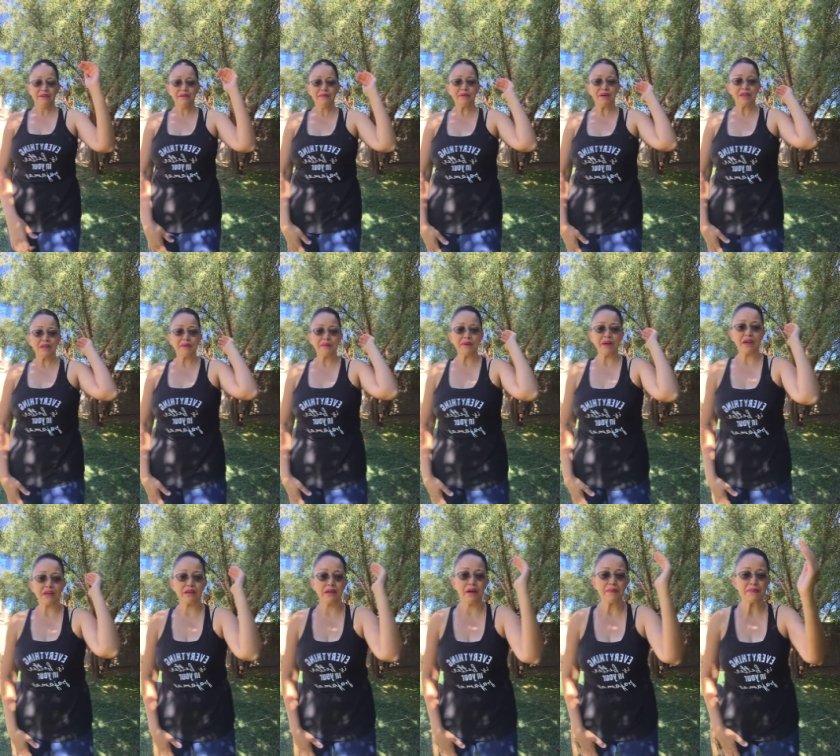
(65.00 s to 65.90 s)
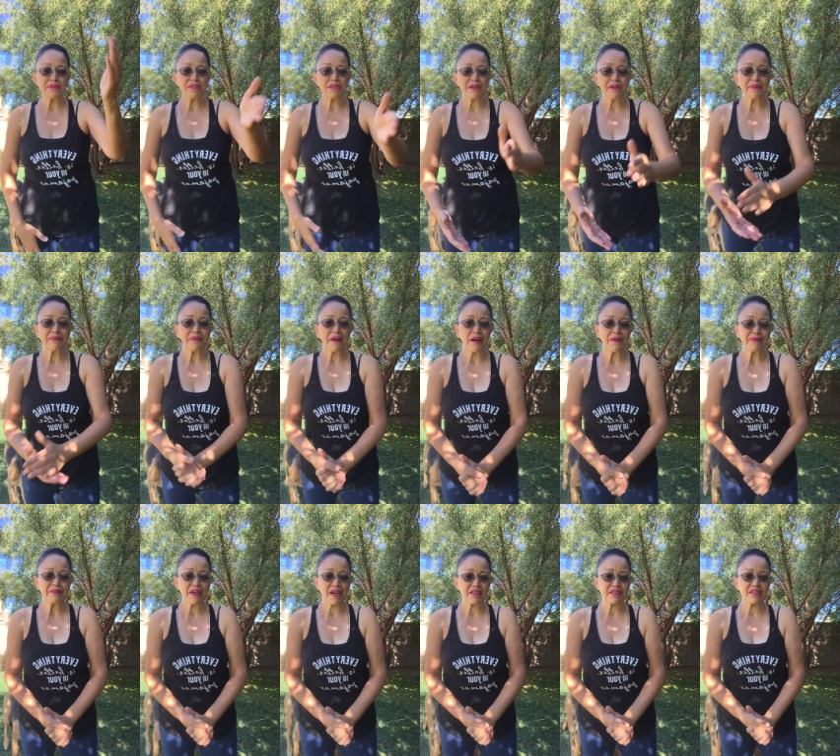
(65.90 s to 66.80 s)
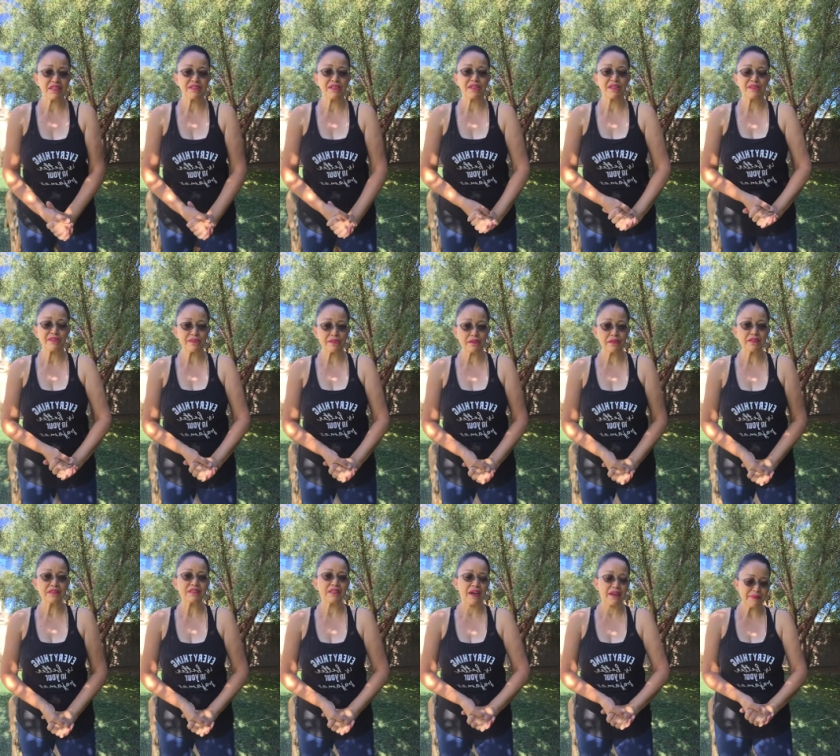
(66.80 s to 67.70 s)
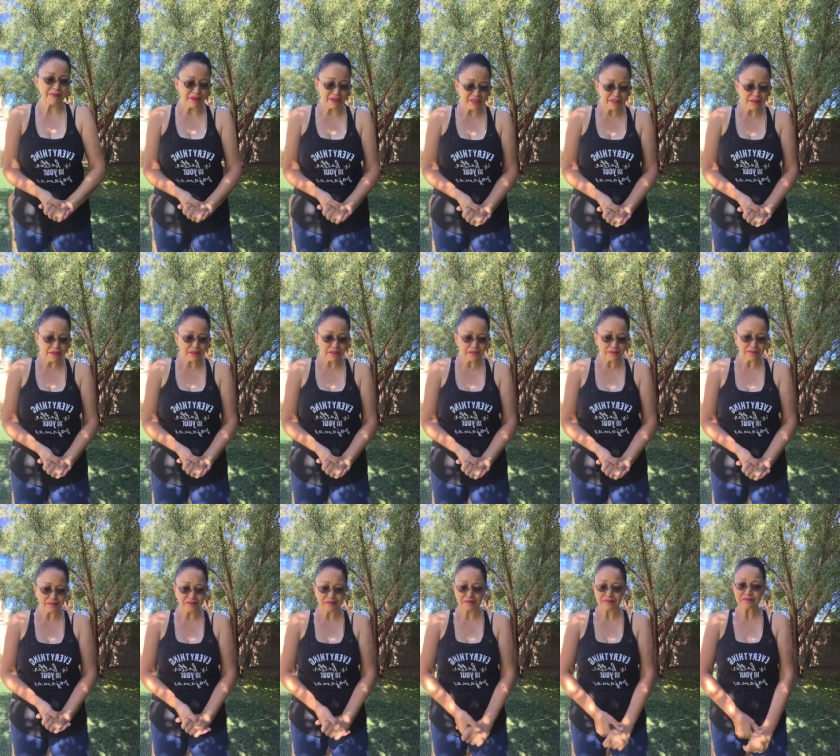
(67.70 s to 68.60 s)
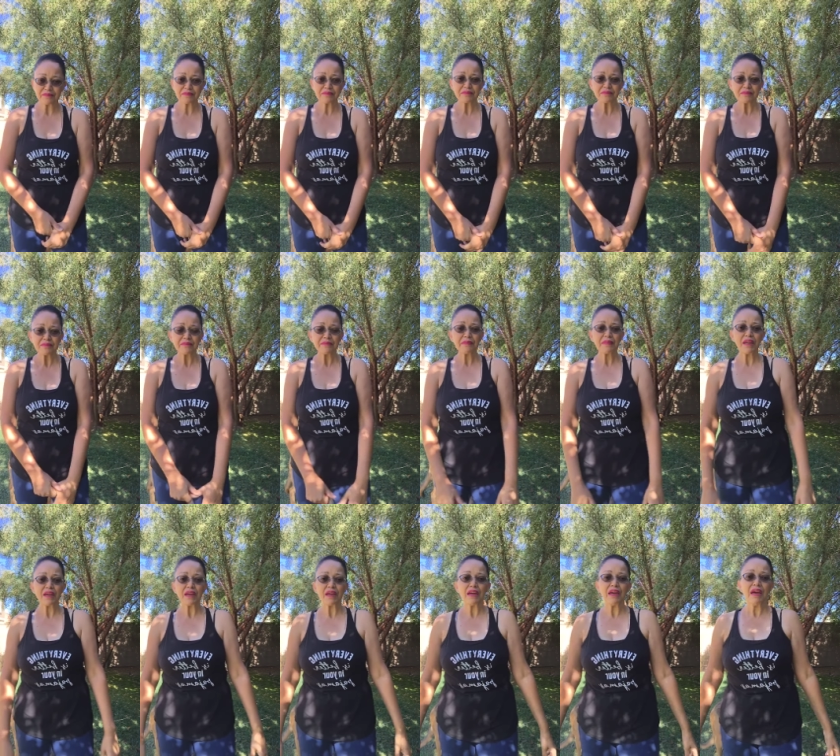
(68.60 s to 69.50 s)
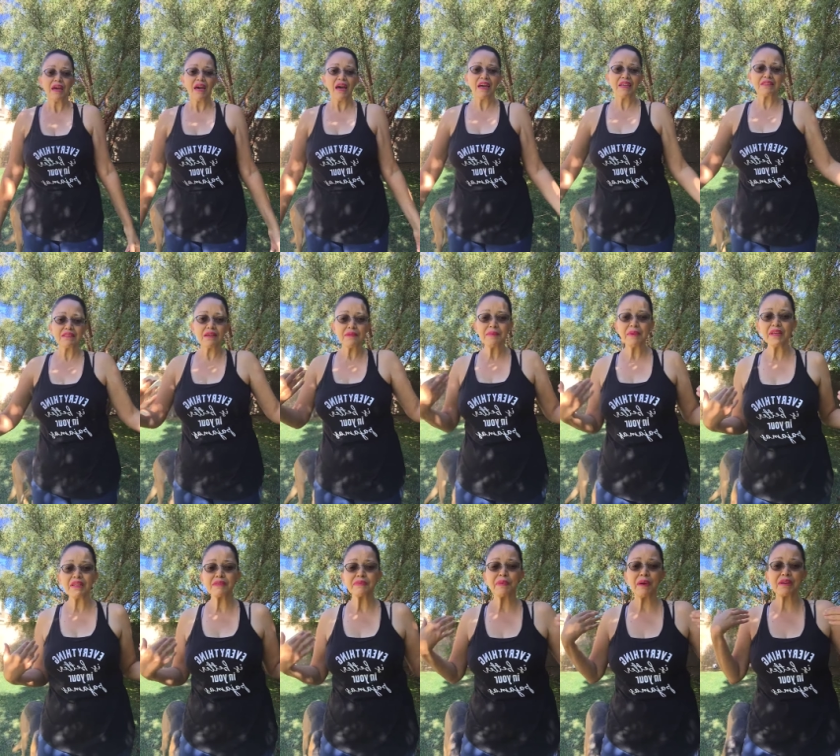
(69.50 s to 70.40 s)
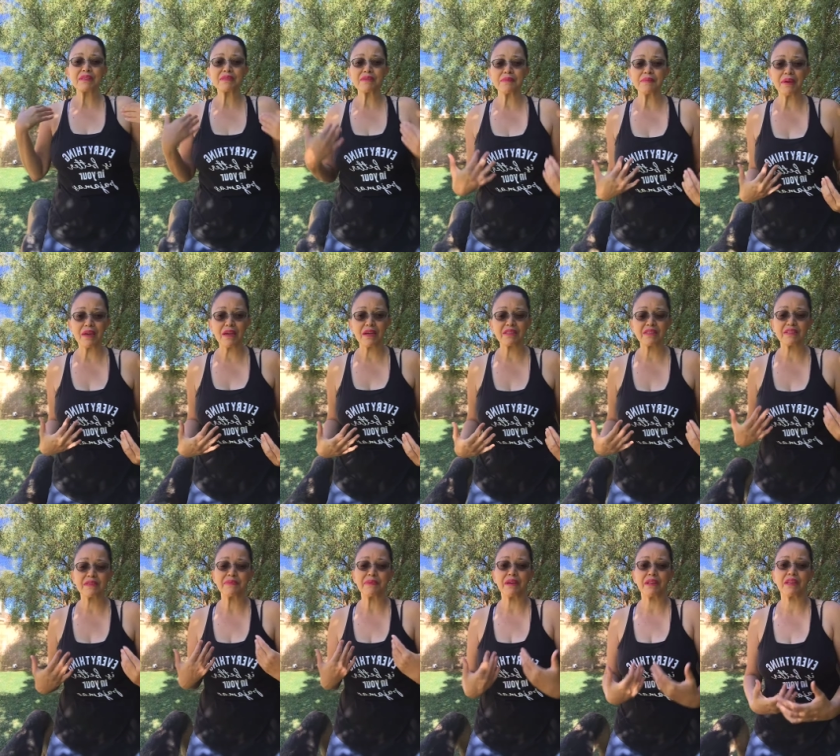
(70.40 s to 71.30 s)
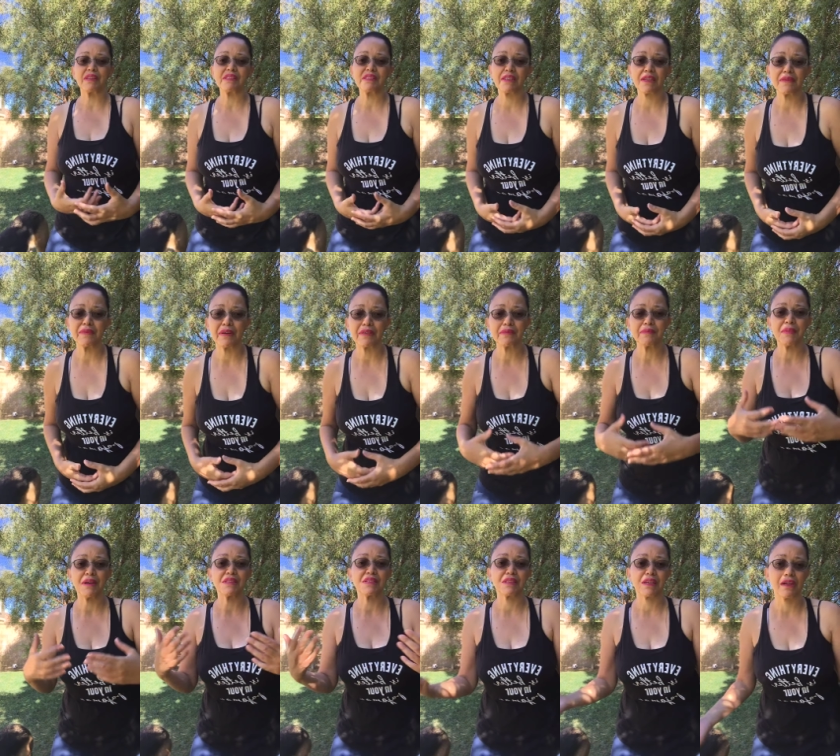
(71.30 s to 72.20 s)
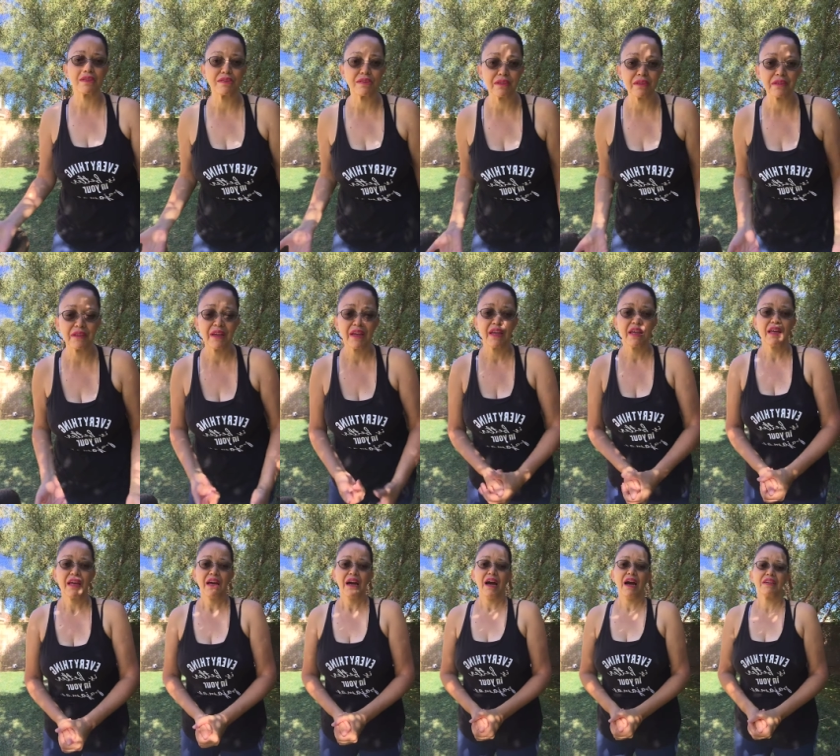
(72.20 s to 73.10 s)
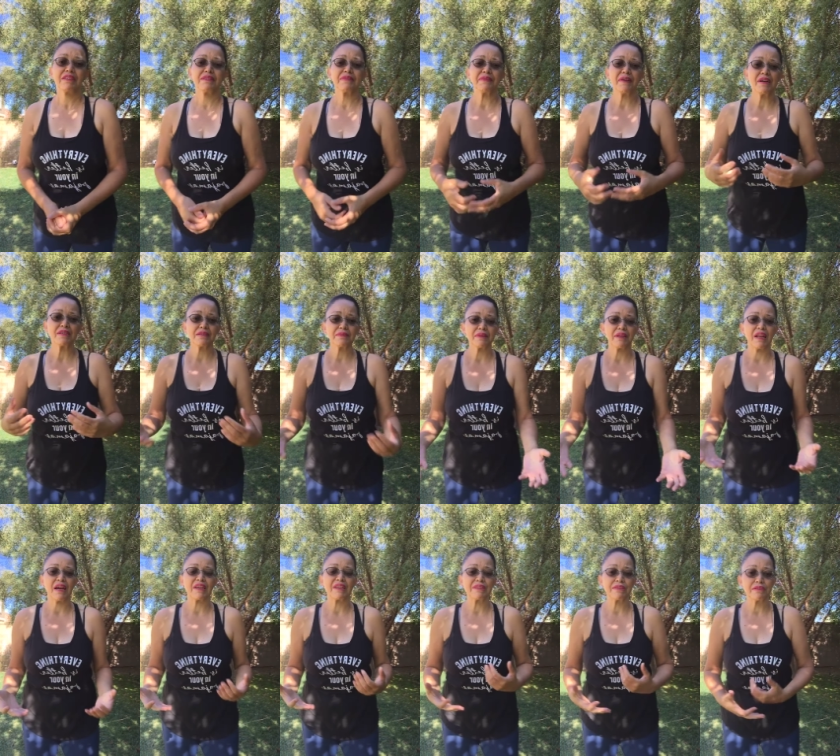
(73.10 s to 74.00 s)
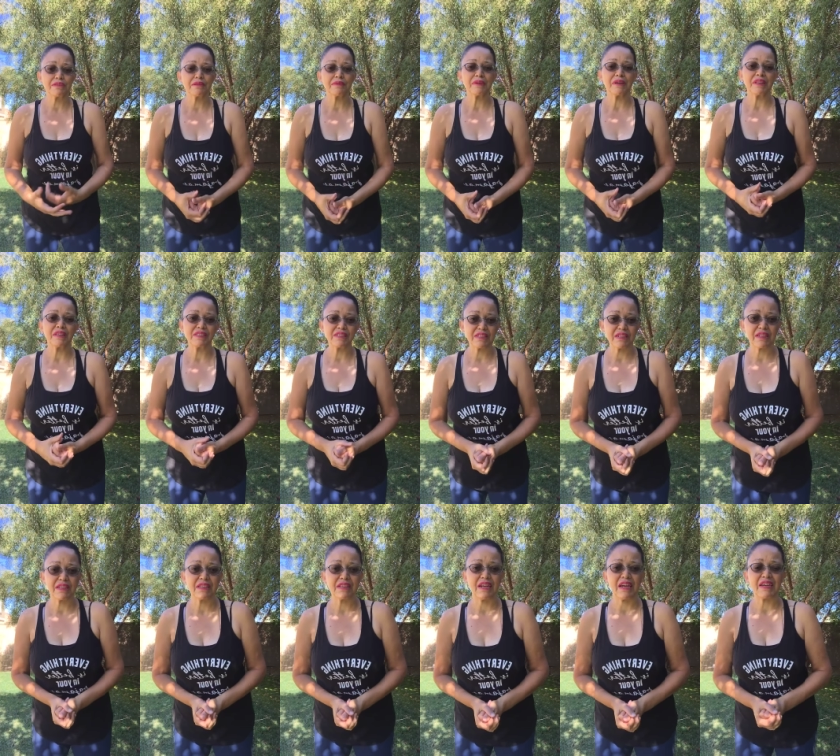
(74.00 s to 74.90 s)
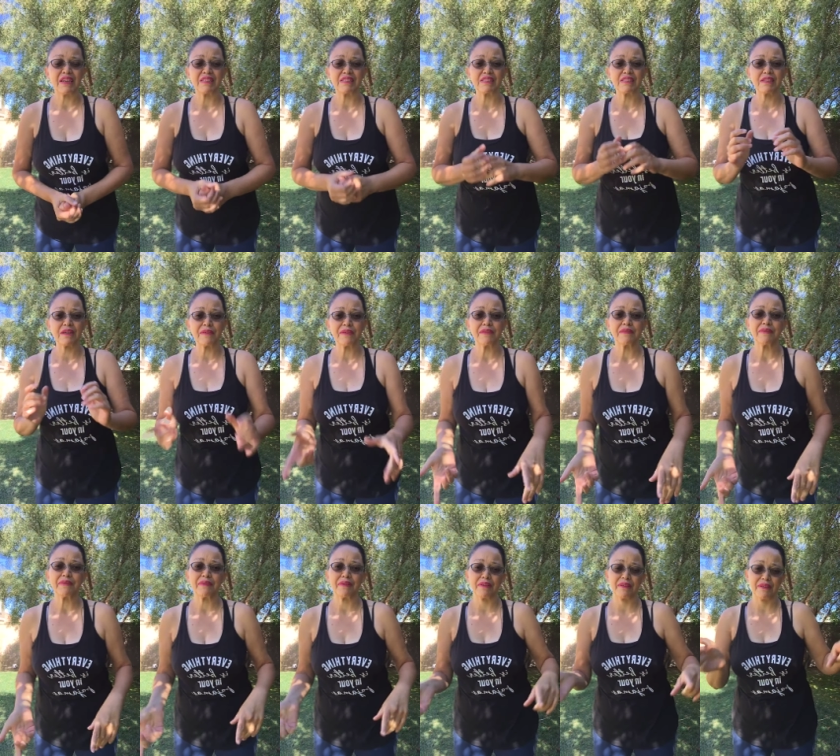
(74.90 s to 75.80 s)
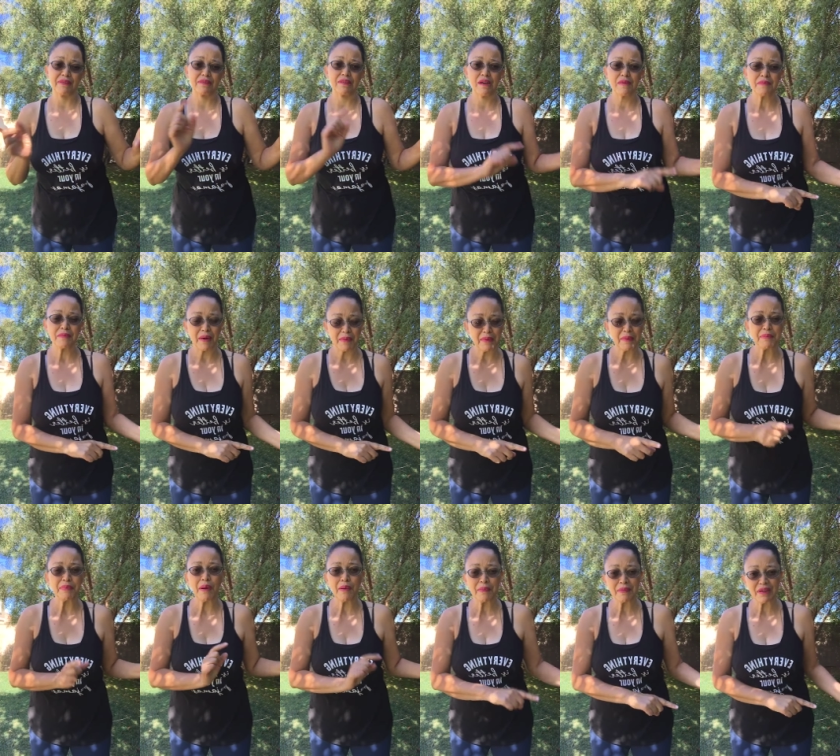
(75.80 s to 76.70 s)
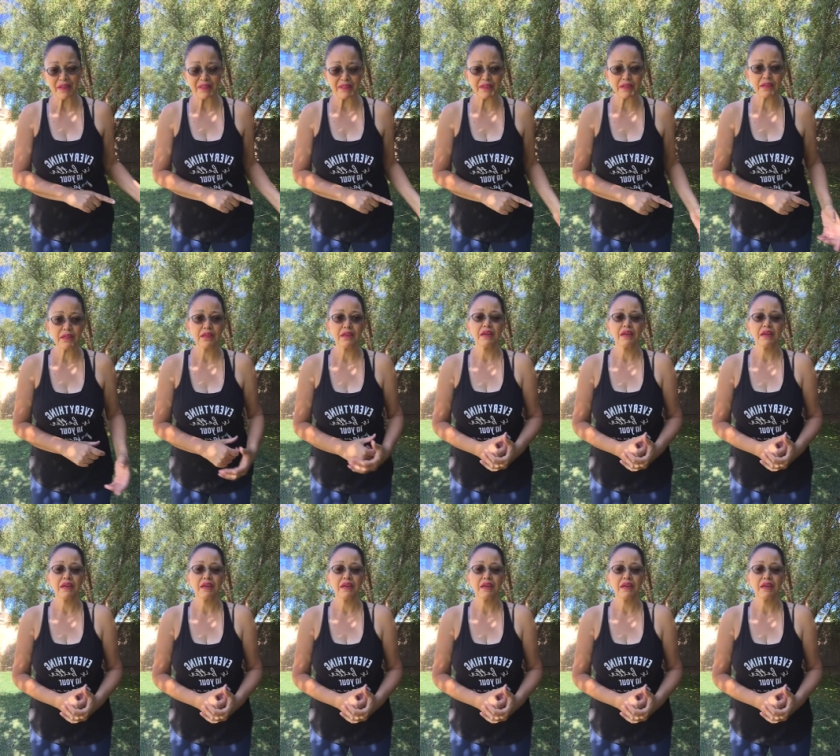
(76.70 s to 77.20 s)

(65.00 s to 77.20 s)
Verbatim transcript: we're gonna we're gonna I'm gonna show you five techniques you can do in 10 minutes. And 10 minutes works for me because it's realistic. It works for my schedule. I have to find something I can do realistically that I can stick with, you know, temp I mean permanently.